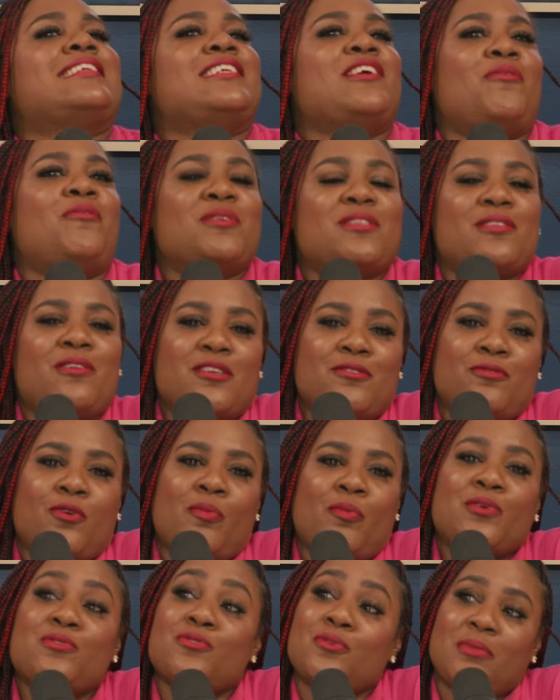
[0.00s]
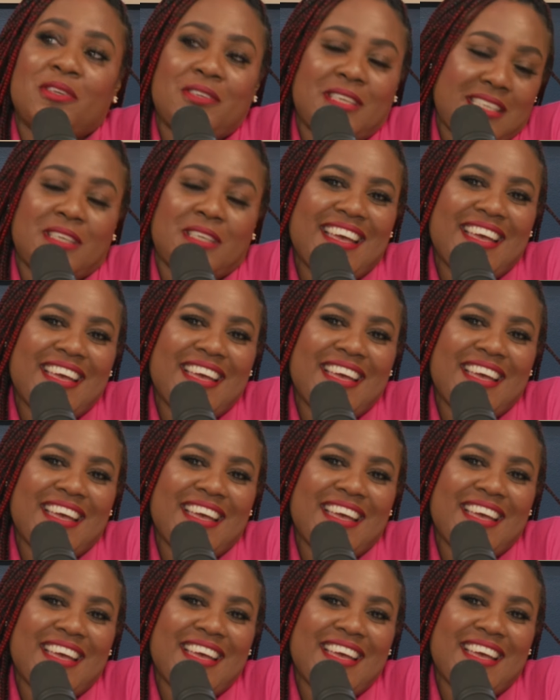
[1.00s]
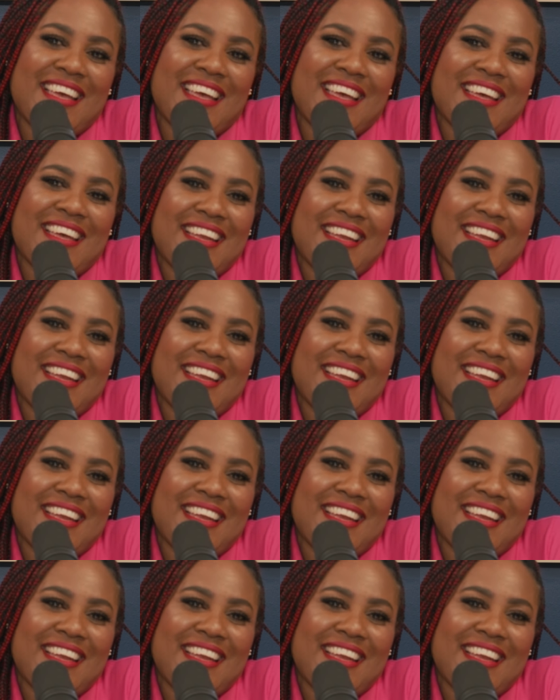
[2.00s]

he almost lost $4.2 million because of that.